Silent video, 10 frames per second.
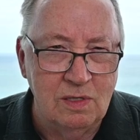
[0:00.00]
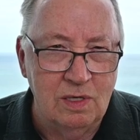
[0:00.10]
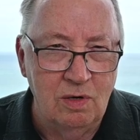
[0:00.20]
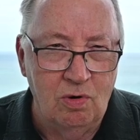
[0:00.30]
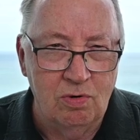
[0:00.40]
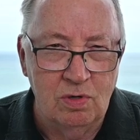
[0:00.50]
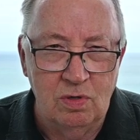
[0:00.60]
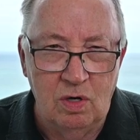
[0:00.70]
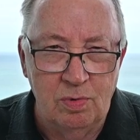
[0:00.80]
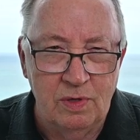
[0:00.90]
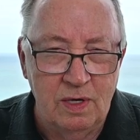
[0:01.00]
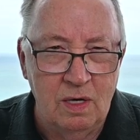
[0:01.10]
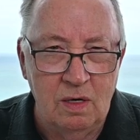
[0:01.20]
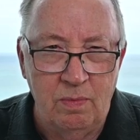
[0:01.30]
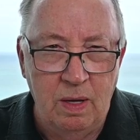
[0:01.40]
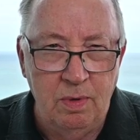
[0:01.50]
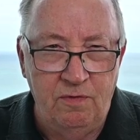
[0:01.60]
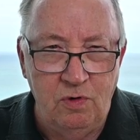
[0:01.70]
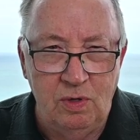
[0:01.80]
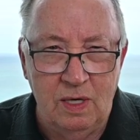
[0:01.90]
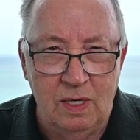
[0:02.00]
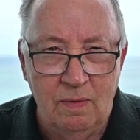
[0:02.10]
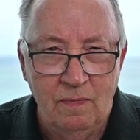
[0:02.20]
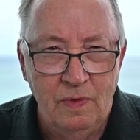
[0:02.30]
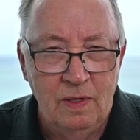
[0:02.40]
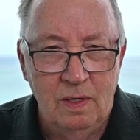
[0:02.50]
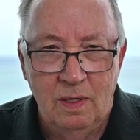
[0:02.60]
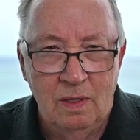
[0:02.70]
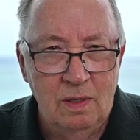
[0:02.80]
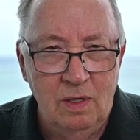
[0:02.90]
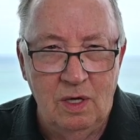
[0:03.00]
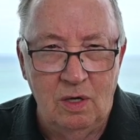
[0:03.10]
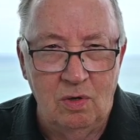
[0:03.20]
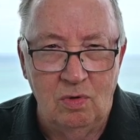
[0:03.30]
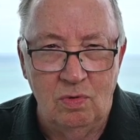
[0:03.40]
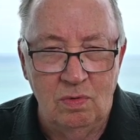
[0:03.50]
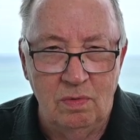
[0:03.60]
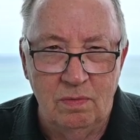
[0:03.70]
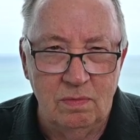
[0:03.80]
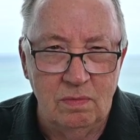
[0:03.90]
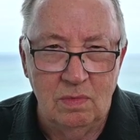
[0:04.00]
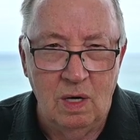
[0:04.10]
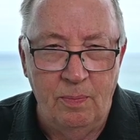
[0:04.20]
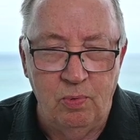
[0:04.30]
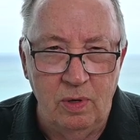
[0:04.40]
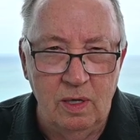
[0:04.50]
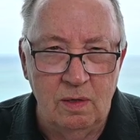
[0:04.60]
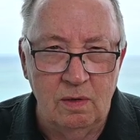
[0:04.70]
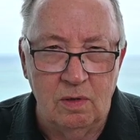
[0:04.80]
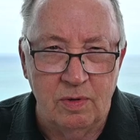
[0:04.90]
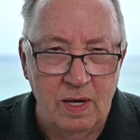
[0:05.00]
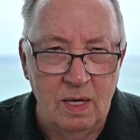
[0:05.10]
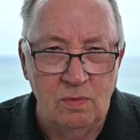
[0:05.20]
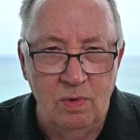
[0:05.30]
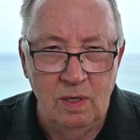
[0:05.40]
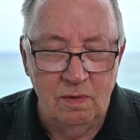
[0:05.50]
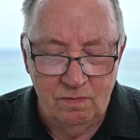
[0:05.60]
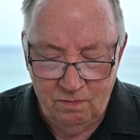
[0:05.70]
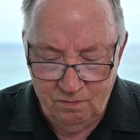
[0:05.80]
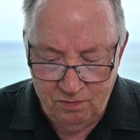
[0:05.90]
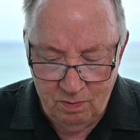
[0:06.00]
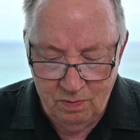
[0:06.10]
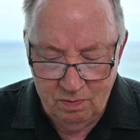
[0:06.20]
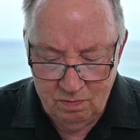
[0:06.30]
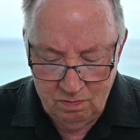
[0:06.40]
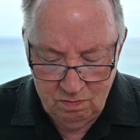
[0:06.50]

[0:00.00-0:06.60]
is an odor over there. Maybe if you get, you know, upwind or downwind from